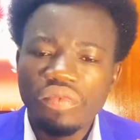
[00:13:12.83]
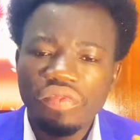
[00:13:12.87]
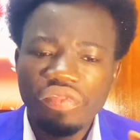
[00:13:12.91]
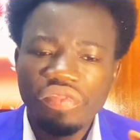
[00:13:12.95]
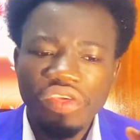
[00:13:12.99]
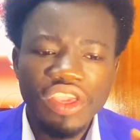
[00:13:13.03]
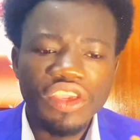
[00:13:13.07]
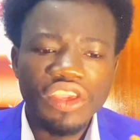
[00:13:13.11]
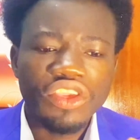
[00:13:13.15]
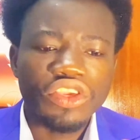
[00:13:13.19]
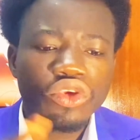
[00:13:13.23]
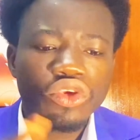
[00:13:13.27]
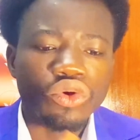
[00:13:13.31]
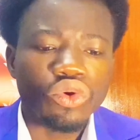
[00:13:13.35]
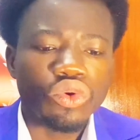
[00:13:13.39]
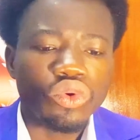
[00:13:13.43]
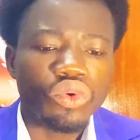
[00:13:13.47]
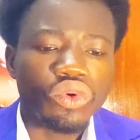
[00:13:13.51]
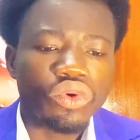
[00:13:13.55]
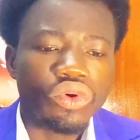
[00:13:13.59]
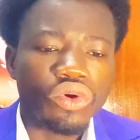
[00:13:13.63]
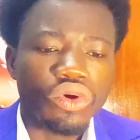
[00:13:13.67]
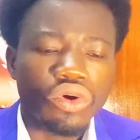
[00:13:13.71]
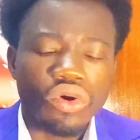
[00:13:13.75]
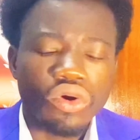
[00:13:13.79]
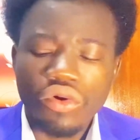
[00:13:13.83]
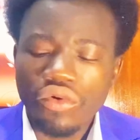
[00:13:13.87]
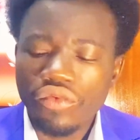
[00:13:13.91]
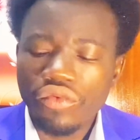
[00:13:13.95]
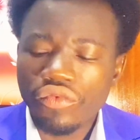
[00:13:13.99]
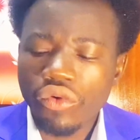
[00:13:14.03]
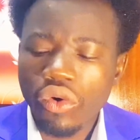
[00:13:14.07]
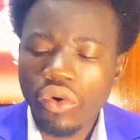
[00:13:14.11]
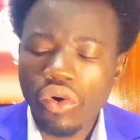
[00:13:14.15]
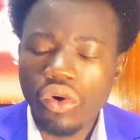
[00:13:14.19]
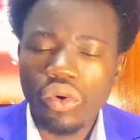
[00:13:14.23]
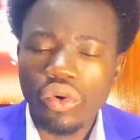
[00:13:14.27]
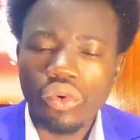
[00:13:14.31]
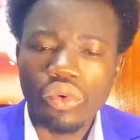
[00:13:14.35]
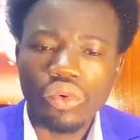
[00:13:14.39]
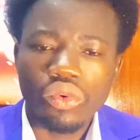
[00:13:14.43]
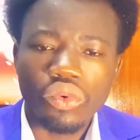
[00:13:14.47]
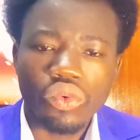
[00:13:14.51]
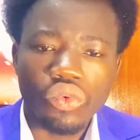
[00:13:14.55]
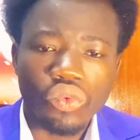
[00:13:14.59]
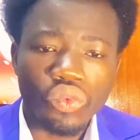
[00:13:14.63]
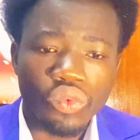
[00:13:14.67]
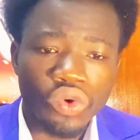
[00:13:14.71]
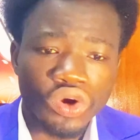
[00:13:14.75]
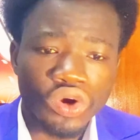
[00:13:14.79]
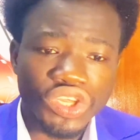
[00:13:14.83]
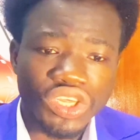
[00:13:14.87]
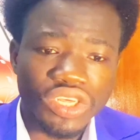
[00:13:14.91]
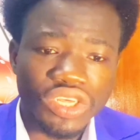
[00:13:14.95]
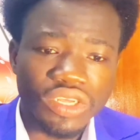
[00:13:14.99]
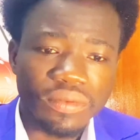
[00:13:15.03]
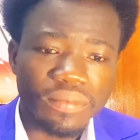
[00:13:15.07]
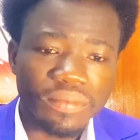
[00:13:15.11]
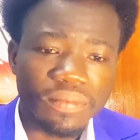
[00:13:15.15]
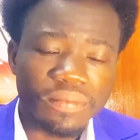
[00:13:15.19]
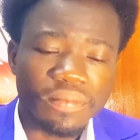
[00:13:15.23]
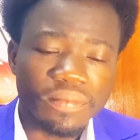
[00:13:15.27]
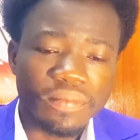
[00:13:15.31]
thank you for watching,